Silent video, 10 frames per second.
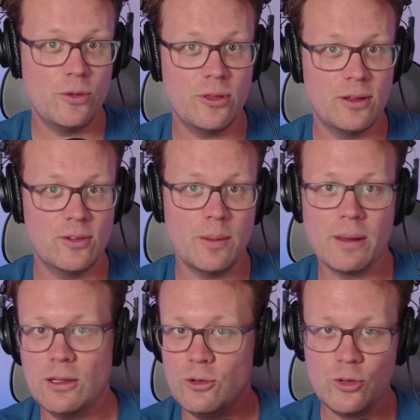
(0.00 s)
things up,
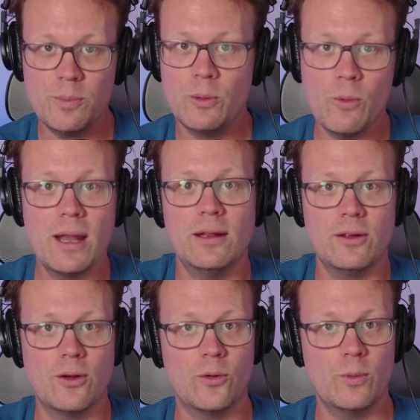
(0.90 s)
and you should be ready to
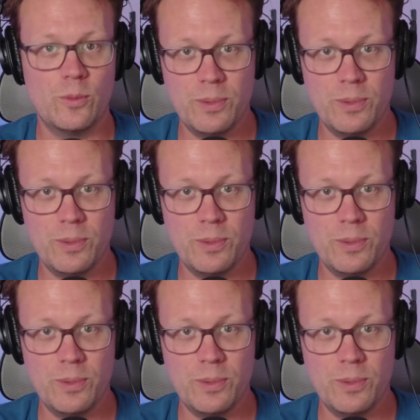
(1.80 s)
go with